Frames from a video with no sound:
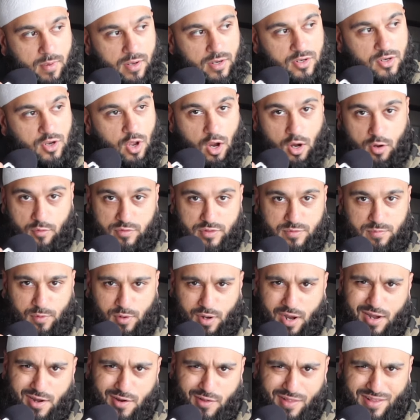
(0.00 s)
my daughter was
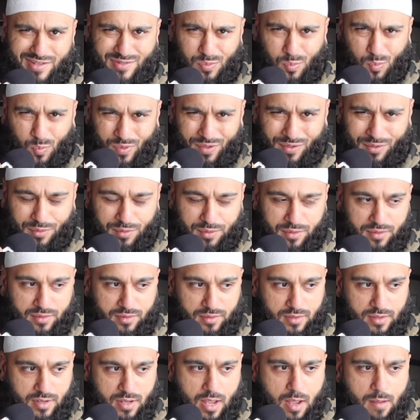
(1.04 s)
born. I know that's weird,
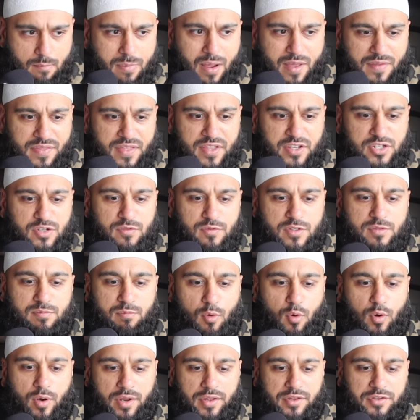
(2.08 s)
but I think she was
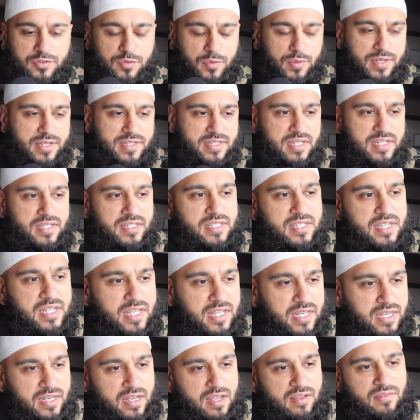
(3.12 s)
born in
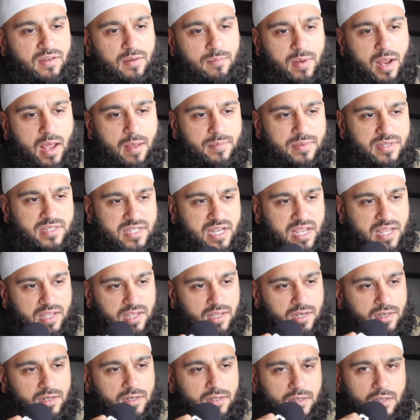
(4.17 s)
2016, if I'm not
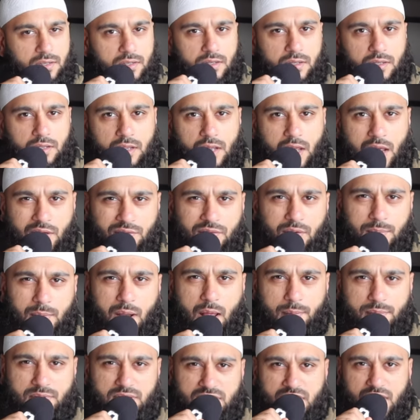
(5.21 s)
mistaken. If I'm
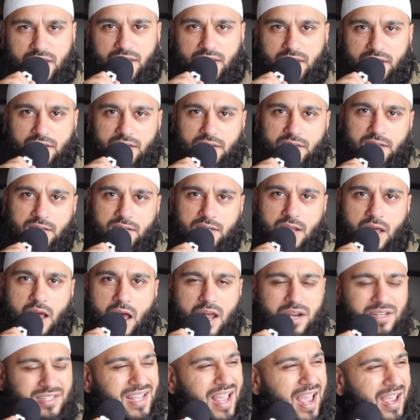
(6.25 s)
not mistaken.
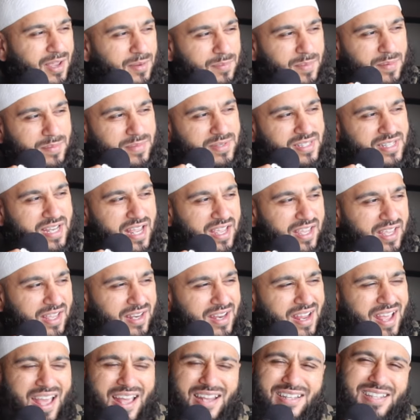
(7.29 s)
Honestly, I could be mistaken.
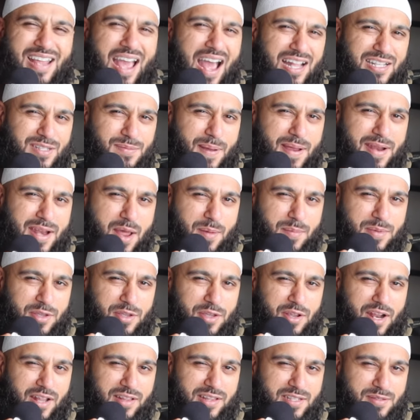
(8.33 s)
Dads might not be
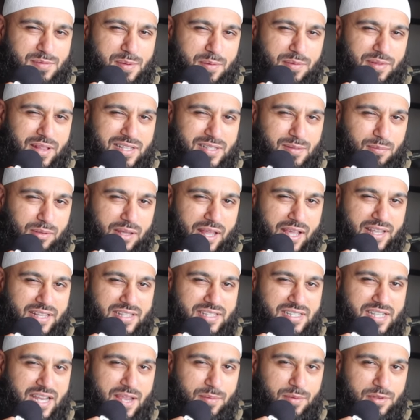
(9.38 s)
good at this. Maybe that's a
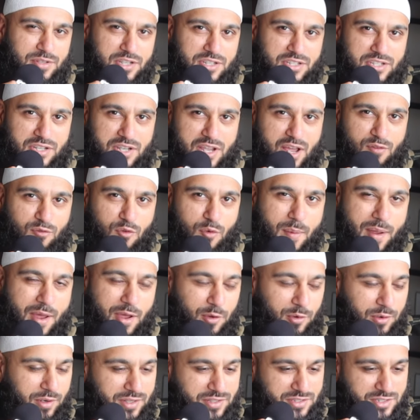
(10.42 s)
blanket statement just to cover my
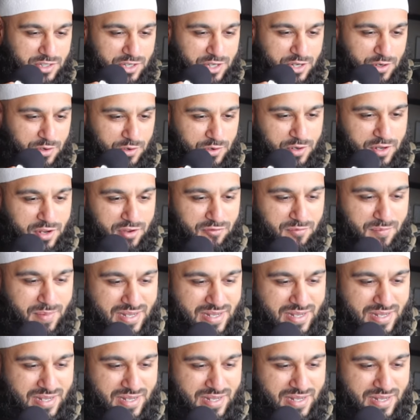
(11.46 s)
own insecurity of